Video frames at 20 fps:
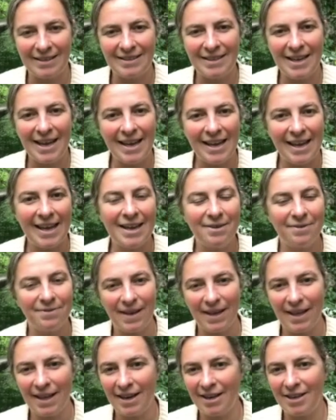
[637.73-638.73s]
taking
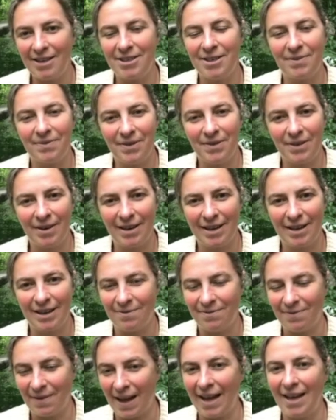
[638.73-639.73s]
advantage of your
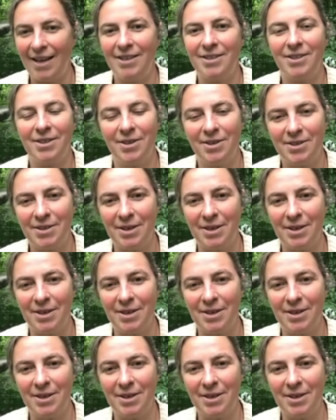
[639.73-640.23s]
advisors